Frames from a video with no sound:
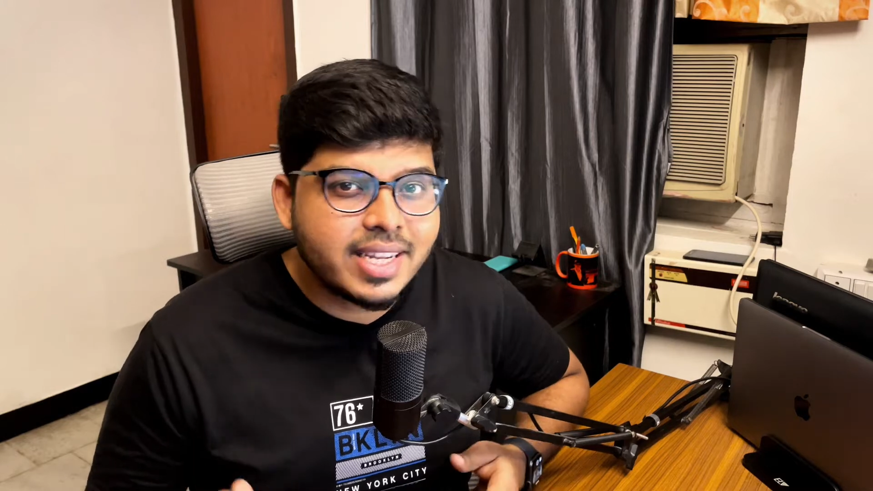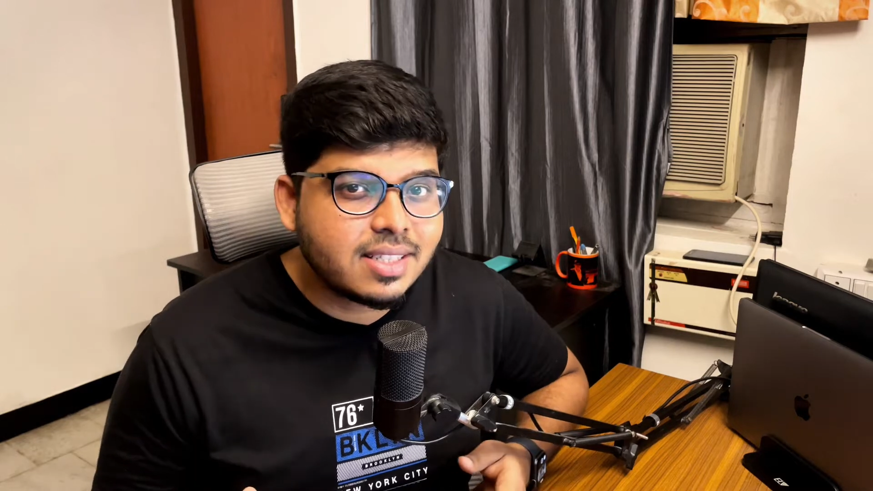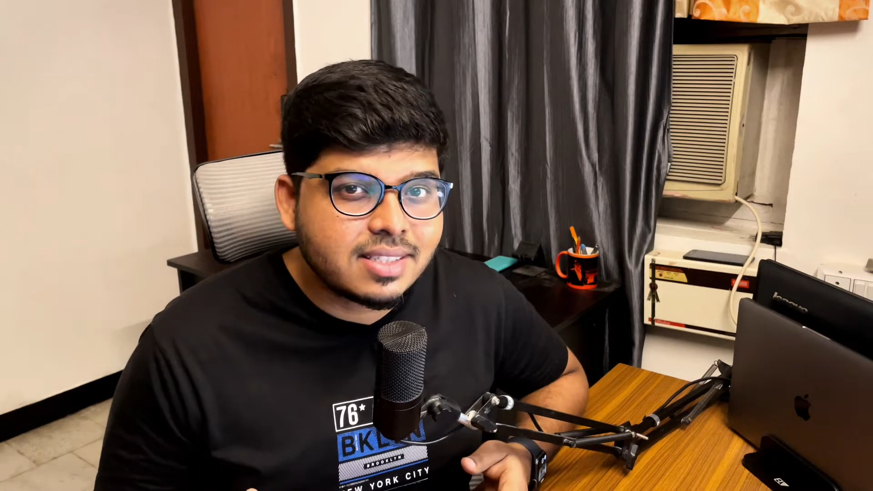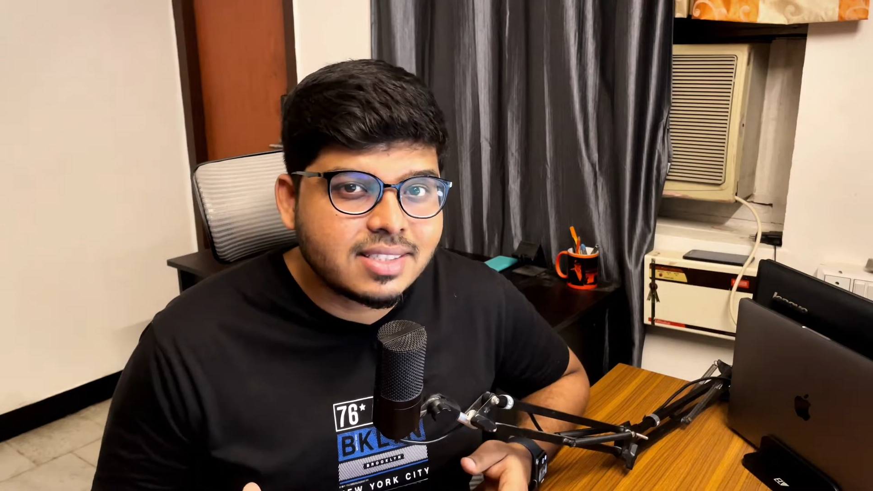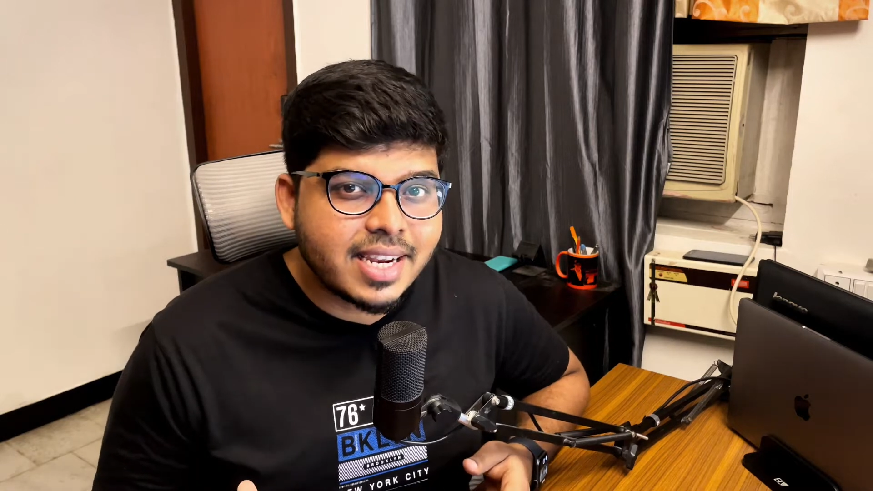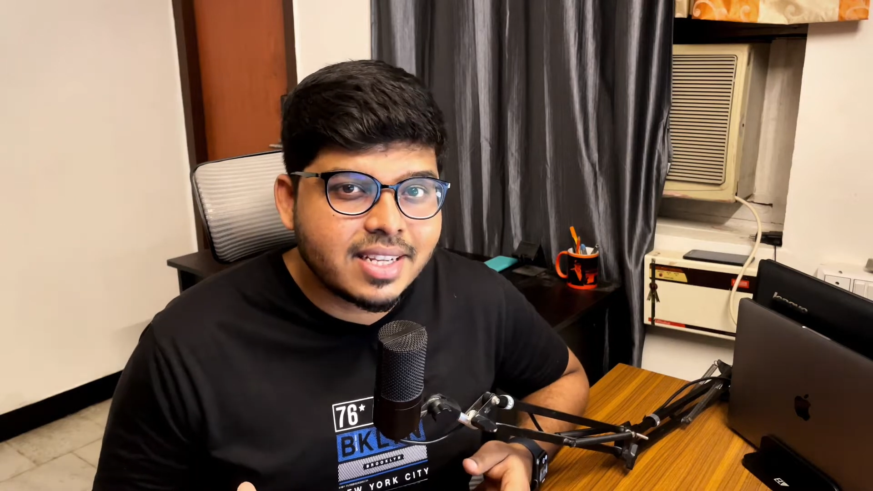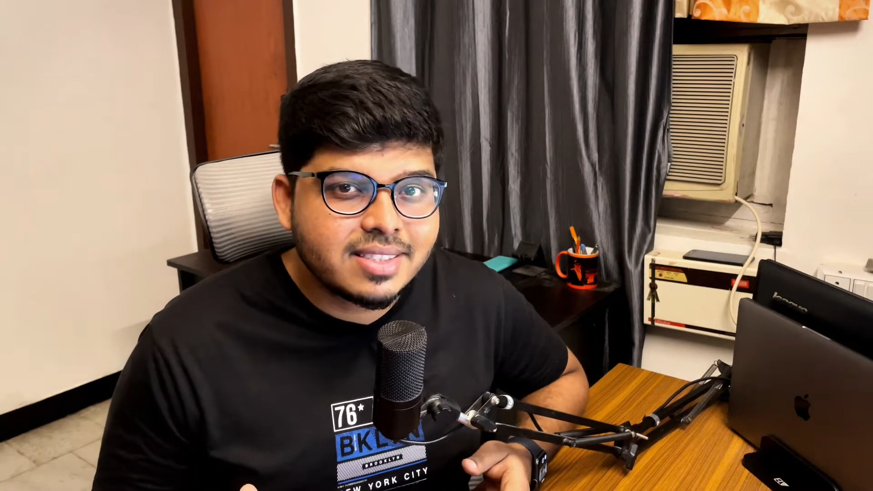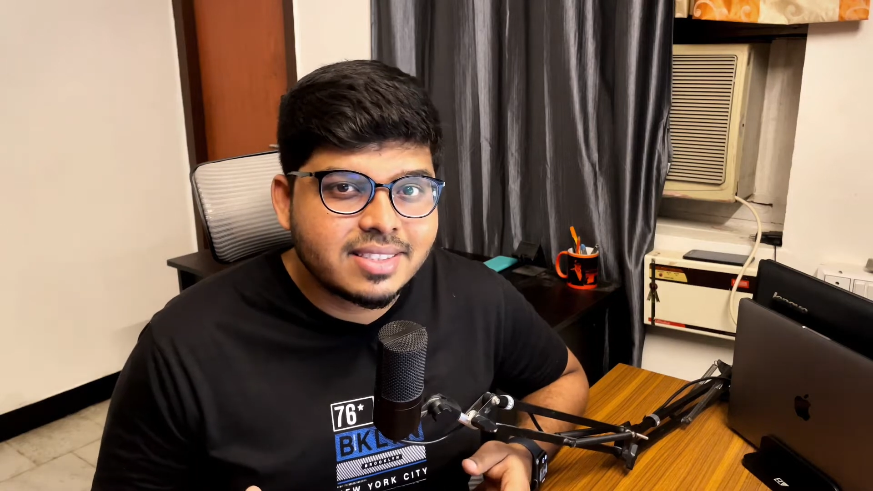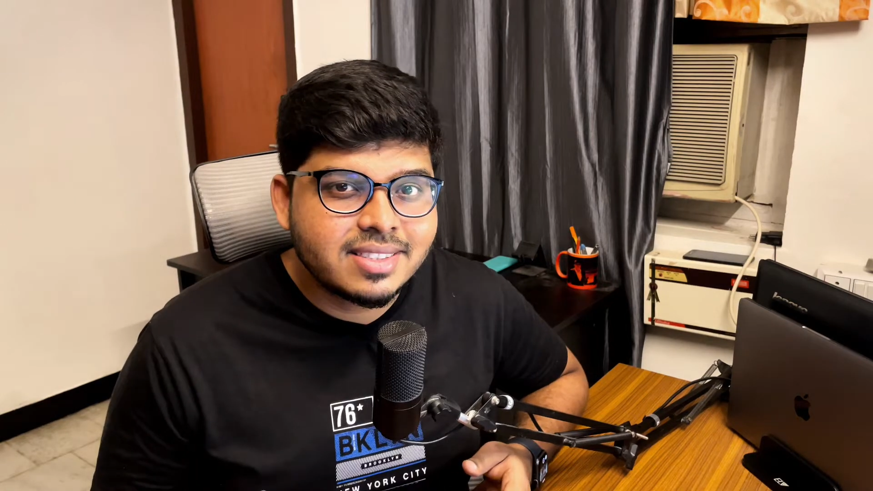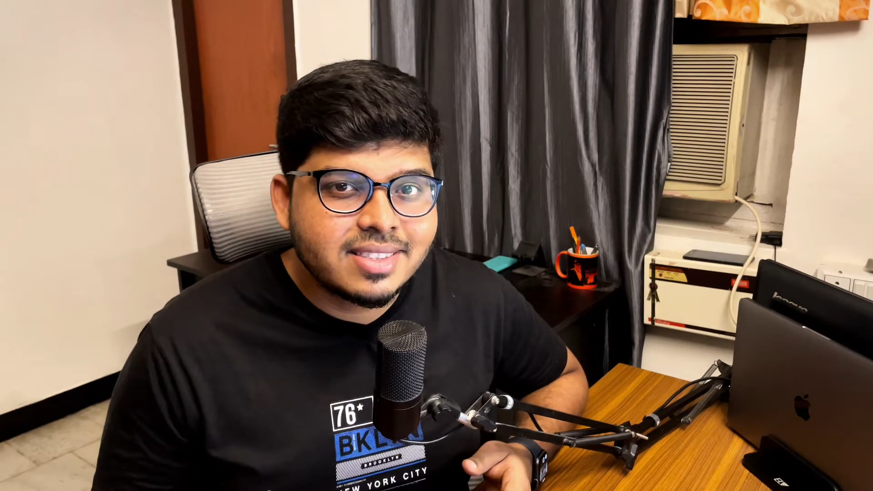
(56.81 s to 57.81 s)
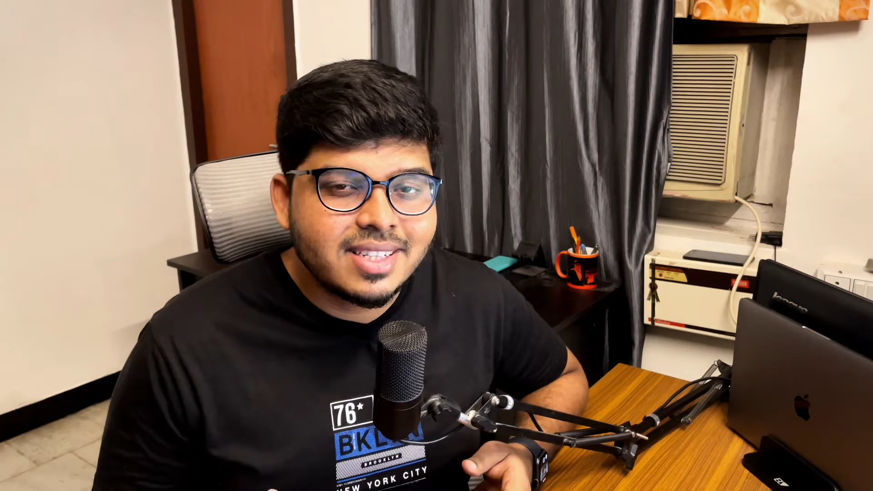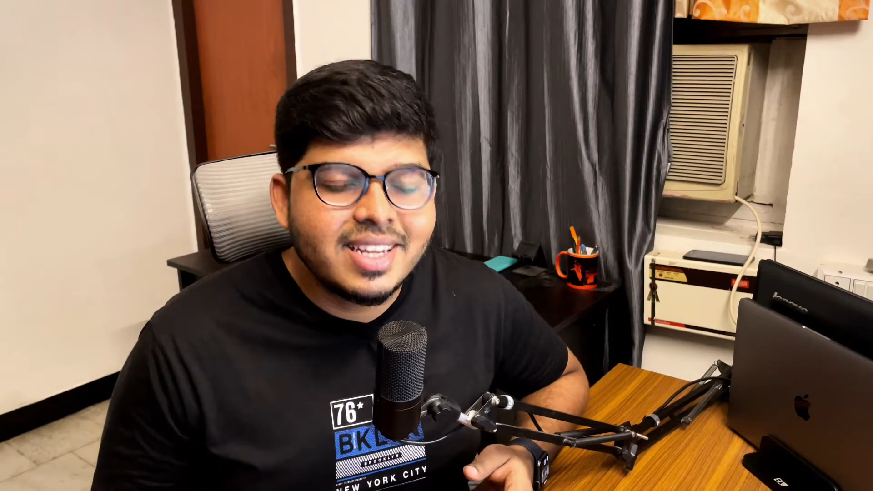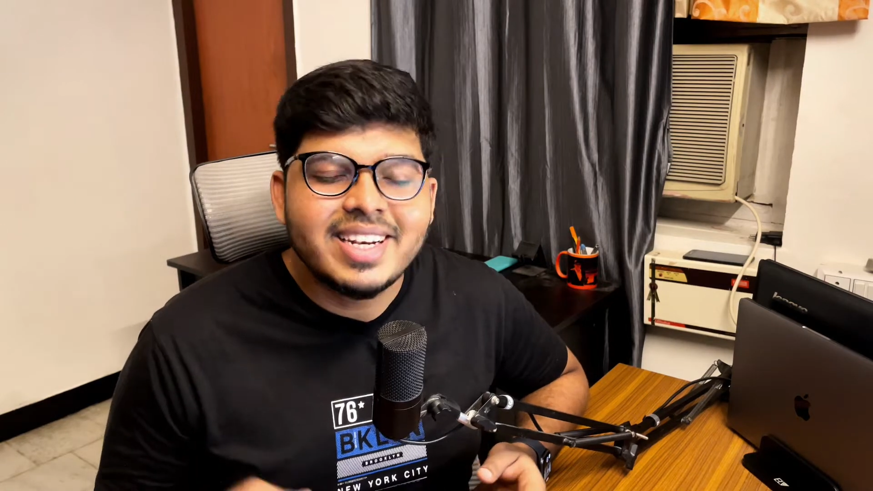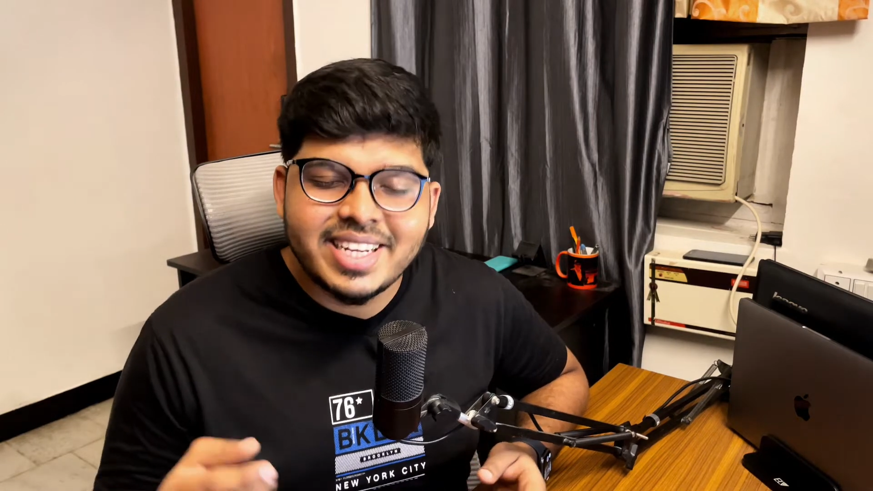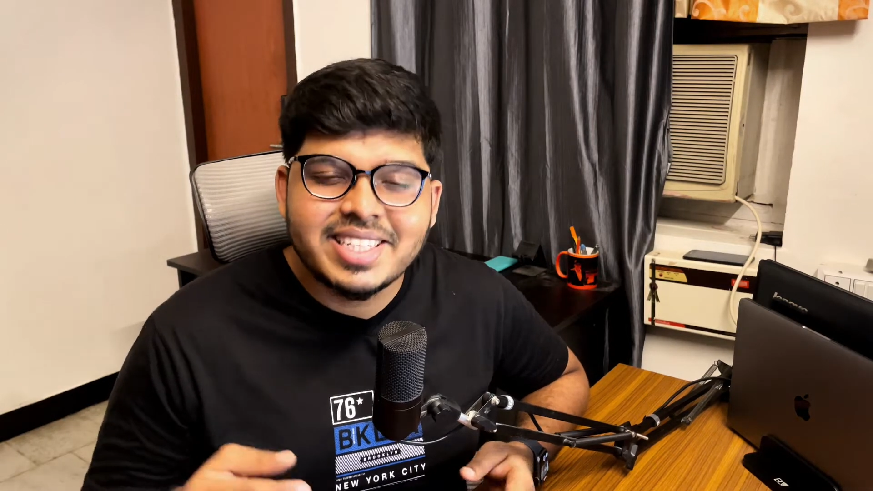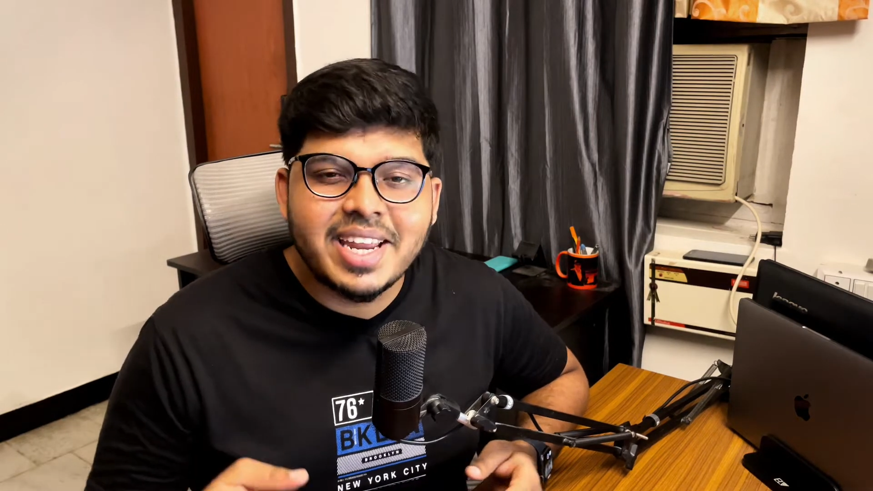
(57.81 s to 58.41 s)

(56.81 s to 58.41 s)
in this channel. Let's